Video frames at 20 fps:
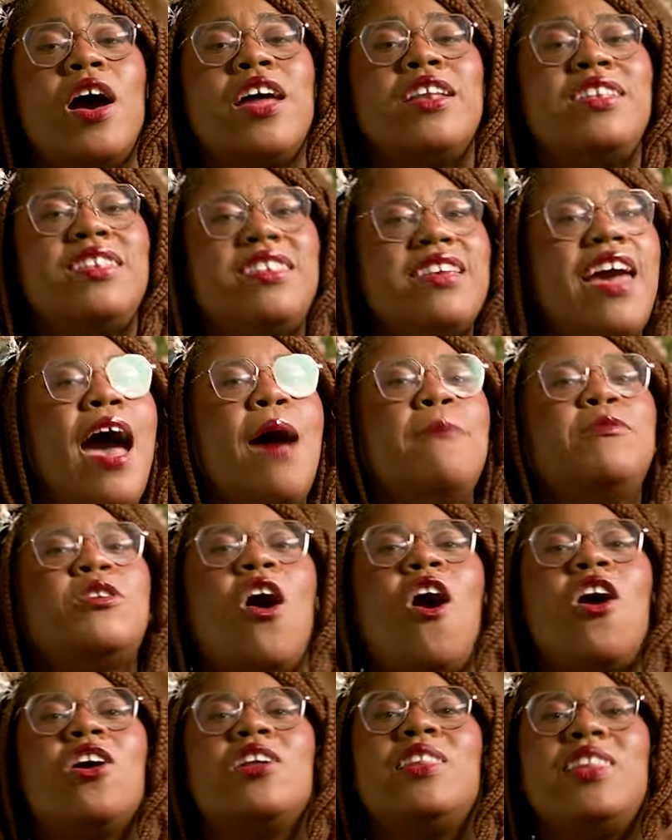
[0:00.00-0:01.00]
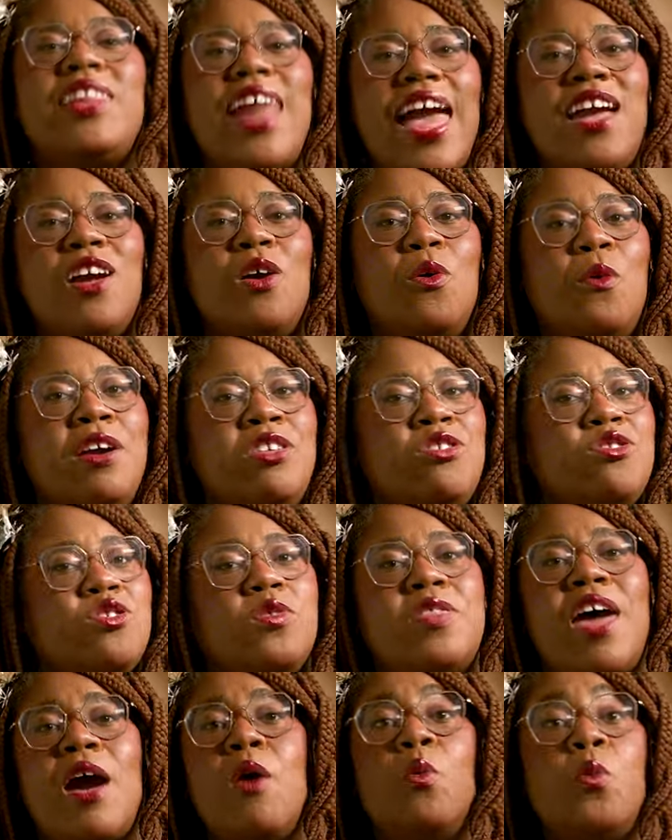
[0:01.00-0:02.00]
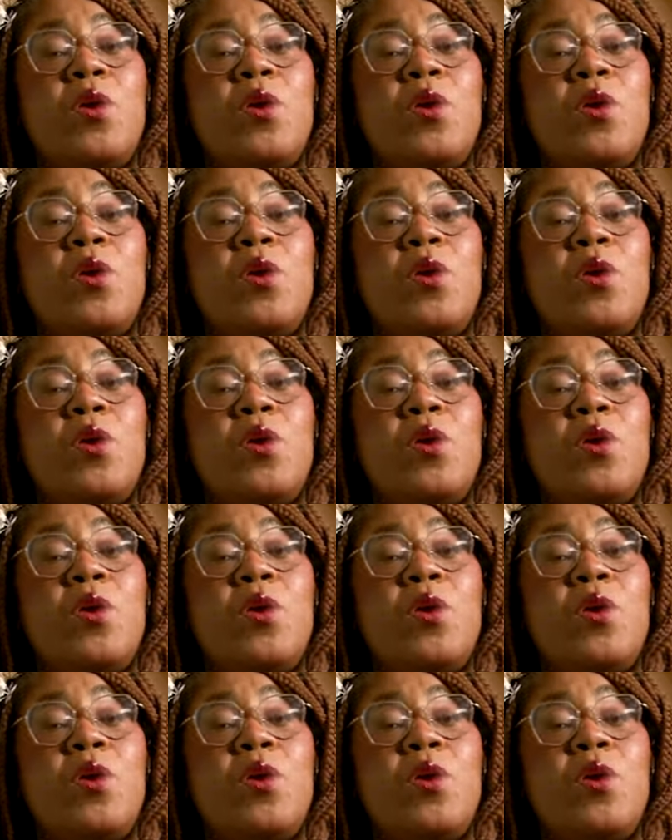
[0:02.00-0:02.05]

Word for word: adapt our language so that